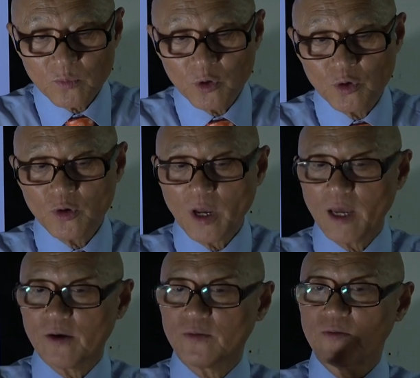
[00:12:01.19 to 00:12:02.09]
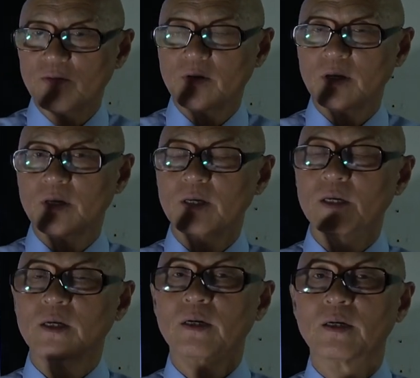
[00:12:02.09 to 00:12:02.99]
you have
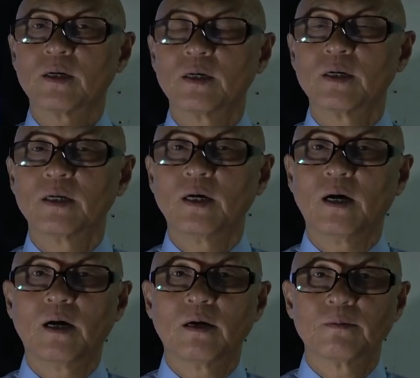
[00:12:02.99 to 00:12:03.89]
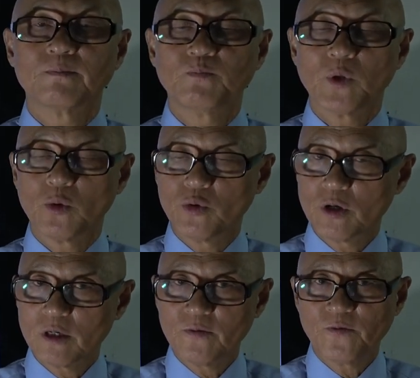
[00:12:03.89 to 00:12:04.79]
a
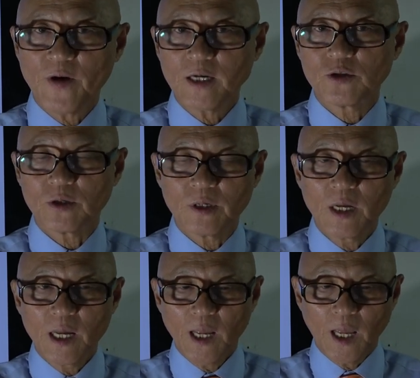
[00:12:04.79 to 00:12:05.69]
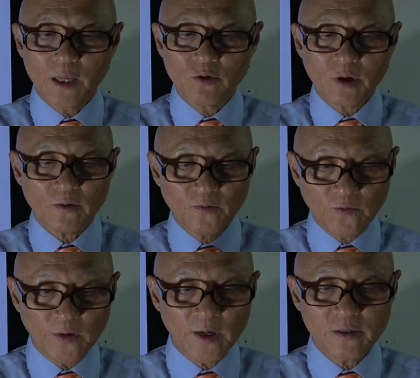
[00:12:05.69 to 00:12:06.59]
real infection and you can
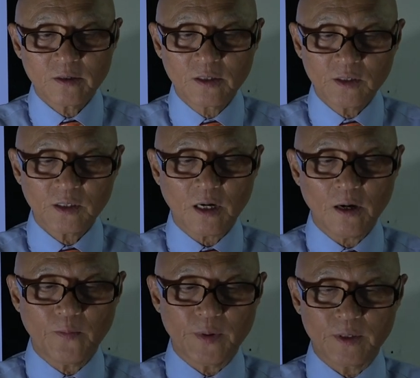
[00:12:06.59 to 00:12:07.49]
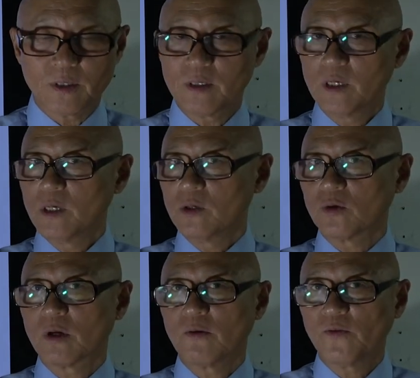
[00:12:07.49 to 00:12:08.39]
feel the discomfort, you
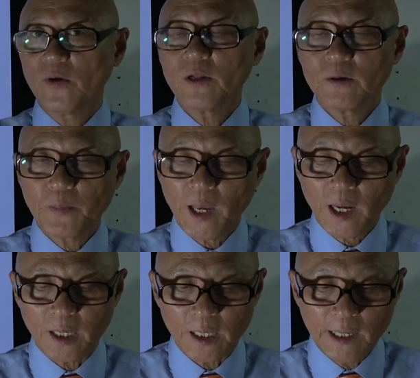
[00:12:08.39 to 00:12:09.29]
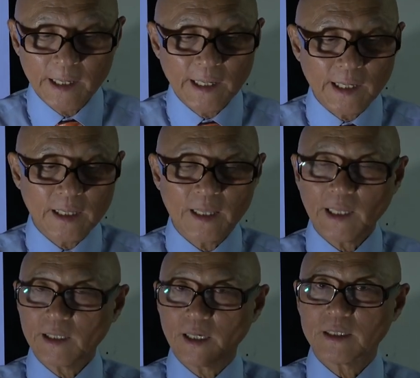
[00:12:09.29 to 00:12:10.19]
can feel the pain, in
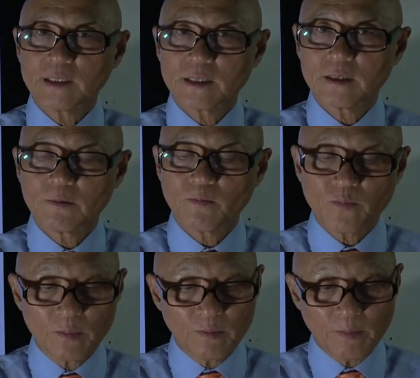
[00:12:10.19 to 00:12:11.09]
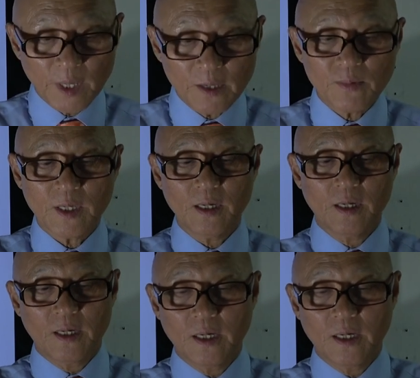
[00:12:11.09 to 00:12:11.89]
that case, maybe